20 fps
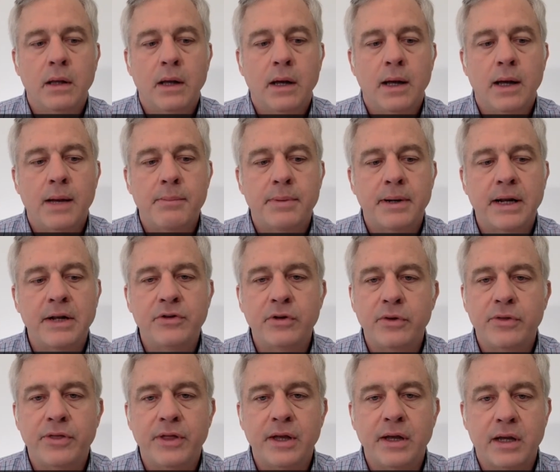But I
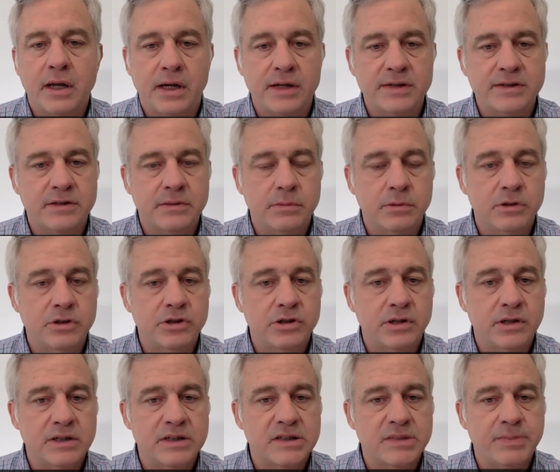do think customers
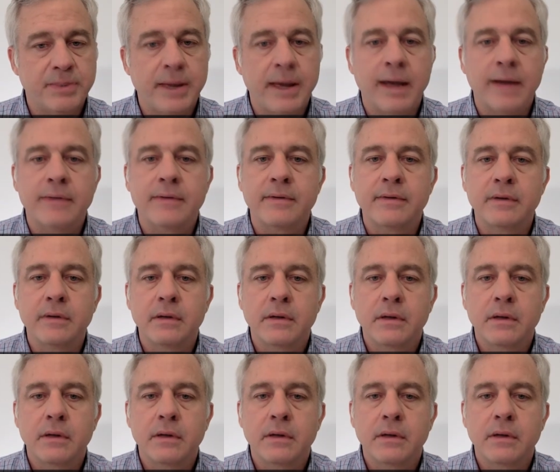should expect